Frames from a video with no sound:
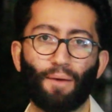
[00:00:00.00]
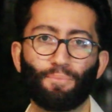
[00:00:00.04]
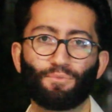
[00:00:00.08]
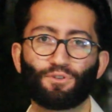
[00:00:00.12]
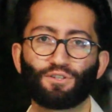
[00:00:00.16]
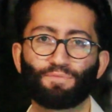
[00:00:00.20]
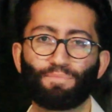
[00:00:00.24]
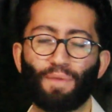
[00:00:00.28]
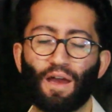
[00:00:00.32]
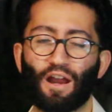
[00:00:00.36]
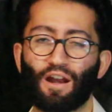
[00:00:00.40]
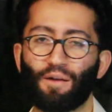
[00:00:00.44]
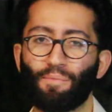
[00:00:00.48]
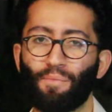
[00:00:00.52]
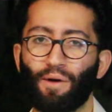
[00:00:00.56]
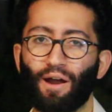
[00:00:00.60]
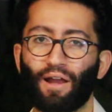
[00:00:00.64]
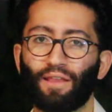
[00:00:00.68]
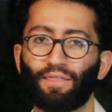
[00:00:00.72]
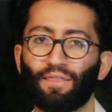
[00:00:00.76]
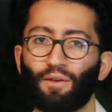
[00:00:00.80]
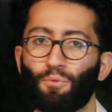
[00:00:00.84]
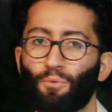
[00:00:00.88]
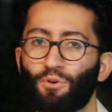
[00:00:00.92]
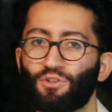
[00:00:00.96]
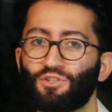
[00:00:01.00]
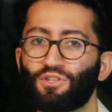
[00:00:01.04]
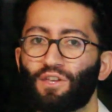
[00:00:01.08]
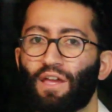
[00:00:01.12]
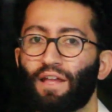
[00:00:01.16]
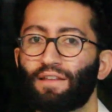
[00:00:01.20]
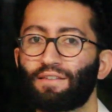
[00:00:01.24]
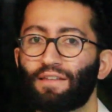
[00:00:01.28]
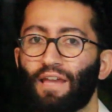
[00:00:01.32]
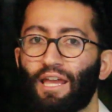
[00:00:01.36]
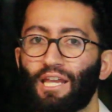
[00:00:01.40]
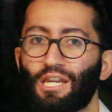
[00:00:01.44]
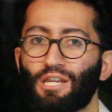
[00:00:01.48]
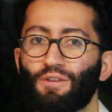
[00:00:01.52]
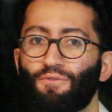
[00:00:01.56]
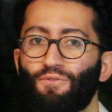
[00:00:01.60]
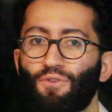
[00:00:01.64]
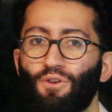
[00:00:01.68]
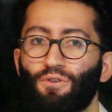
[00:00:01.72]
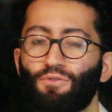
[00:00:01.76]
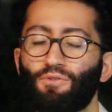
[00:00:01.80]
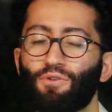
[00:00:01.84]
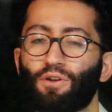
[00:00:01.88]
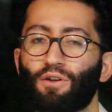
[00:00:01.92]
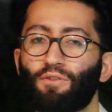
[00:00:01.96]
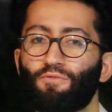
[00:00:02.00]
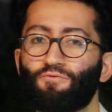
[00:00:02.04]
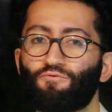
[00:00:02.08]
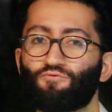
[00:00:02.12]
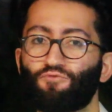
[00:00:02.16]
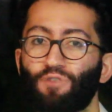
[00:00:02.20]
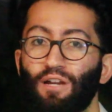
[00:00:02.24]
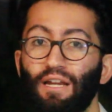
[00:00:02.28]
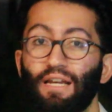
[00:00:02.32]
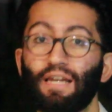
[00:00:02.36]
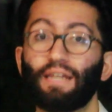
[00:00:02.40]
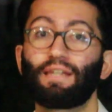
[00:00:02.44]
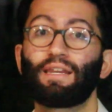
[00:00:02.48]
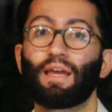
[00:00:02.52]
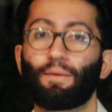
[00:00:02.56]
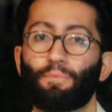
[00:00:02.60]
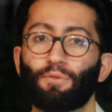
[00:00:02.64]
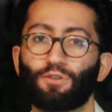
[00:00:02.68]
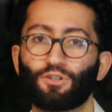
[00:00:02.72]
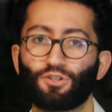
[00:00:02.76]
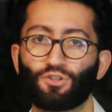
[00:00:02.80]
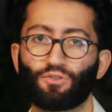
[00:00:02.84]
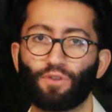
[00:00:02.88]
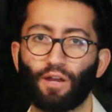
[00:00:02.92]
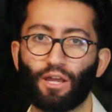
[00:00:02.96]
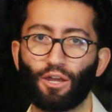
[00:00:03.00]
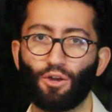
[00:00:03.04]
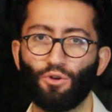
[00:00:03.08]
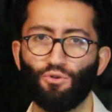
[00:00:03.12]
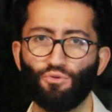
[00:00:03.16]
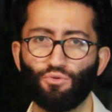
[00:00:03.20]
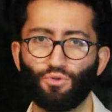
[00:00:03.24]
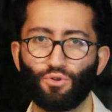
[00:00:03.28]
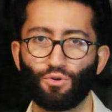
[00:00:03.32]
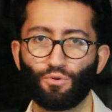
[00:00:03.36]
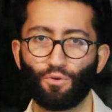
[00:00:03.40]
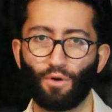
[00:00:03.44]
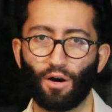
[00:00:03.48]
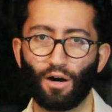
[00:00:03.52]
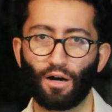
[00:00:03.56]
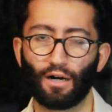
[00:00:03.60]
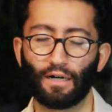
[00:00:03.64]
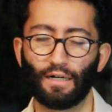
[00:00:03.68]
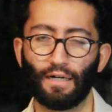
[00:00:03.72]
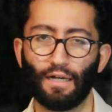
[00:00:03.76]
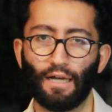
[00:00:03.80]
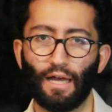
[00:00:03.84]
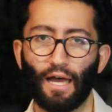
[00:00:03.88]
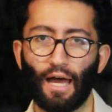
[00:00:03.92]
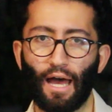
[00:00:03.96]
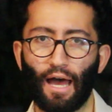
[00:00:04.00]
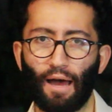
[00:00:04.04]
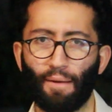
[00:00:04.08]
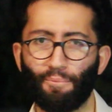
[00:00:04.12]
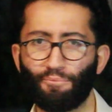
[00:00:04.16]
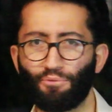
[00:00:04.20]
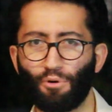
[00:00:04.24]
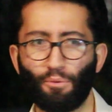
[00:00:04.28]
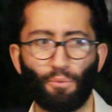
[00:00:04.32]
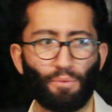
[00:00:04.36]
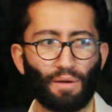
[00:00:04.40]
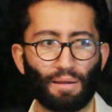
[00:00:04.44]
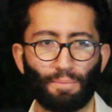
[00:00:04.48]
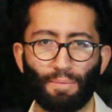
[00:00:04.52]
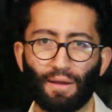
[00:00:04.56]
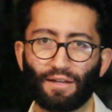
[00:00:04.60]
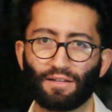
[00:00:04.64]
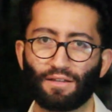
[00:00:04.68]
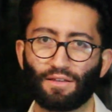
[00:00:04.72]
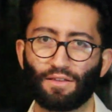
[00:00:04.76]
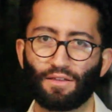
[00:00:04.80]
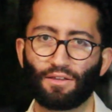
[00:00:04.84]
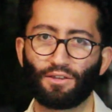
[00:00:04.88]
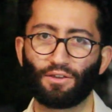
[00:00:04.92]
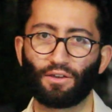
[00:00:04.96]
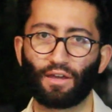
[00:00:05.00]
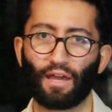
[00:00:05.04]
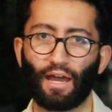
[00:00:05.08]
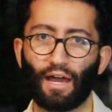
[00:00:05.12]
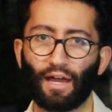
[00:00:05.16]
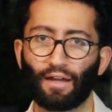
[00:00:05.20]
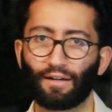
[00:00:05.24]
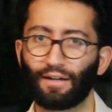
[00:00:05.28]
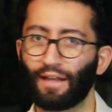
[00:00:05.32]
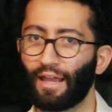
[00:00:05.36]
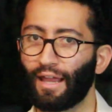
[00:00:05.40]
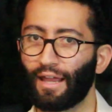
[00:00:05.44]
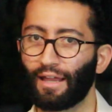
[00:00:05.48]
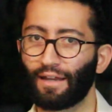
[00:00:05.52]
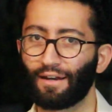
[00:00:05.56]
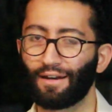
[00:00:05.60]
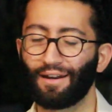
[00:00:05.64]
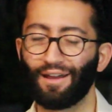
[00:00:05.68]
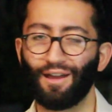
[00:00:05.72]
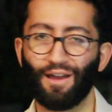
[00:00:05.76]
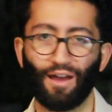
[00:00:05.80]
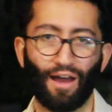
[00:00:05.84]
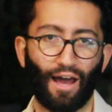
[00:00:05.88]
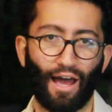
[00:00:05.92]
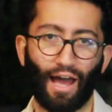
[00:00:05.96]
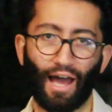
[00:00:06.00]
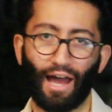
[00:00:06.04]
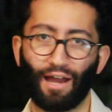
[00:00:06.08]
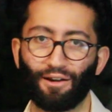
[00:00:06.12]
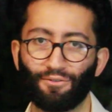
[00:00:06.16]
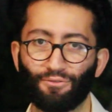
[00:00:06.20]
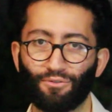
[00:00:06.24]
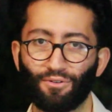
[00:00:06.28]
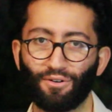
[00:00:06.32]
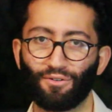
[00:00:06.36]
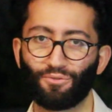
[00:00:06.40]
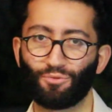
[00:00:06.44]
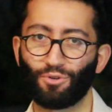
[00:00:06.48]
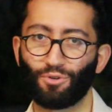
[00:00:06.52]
Just bear in mind that once you get to interview, you can really demonstrate who you are, probably better than you can in a handful